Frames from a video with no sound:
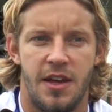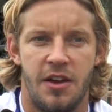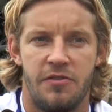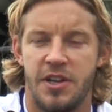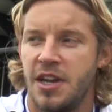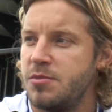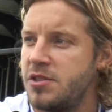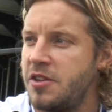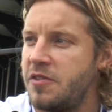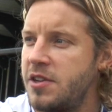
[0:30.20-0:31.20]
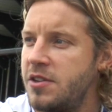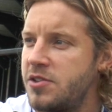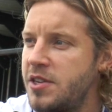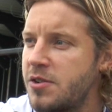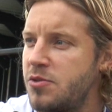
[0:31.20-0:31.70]
every game is as difficult
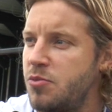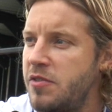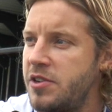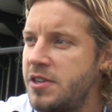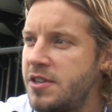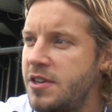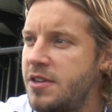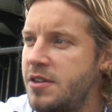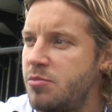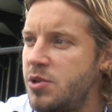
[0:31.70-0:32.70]
as the next one, whether it's a